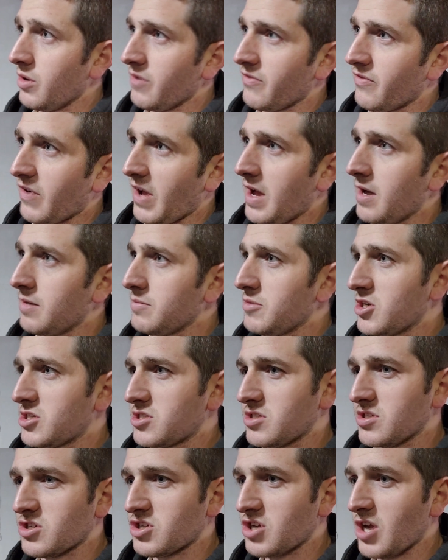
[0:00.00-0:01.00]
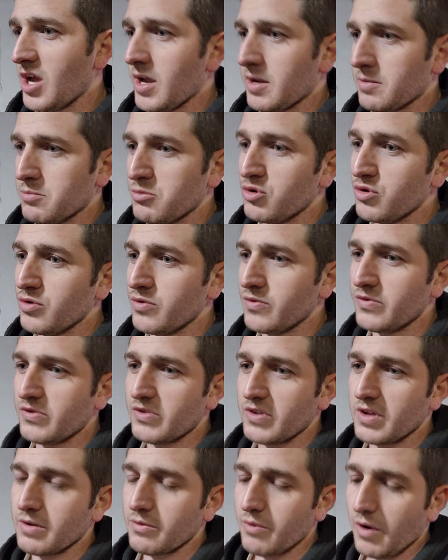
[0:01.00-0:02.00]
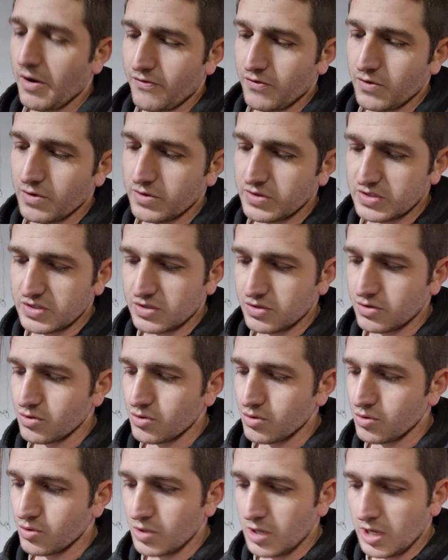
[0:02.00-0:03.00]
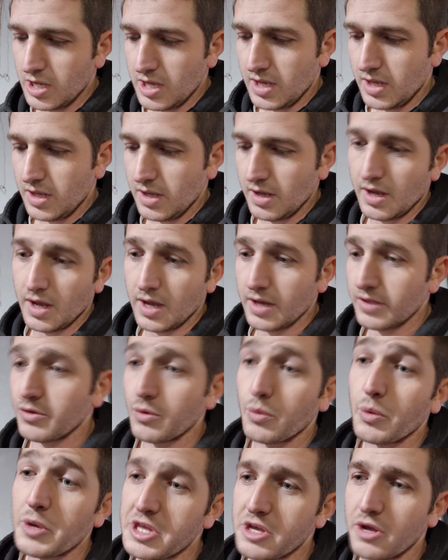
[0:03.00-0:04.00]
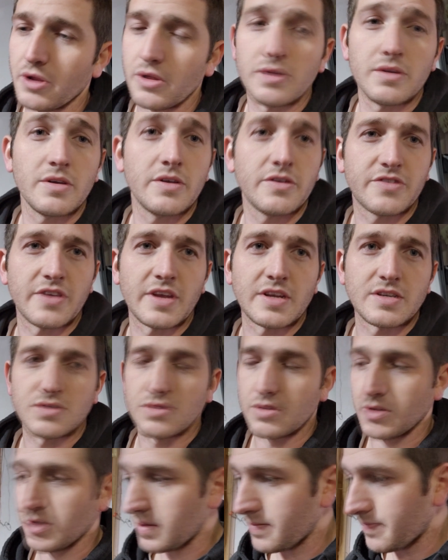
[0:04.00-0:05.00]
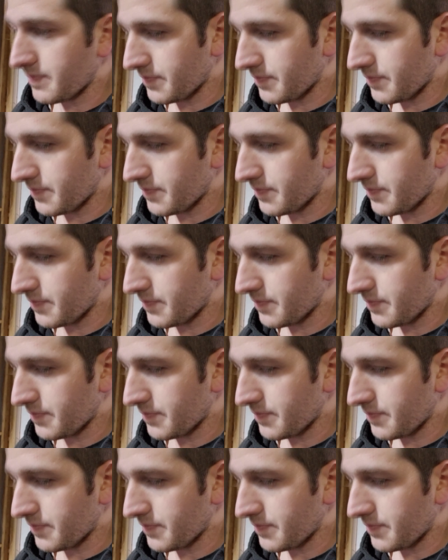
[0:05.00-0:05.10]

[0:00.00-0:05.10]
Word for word: of how much the shock moves in reference to the wheel, essentially.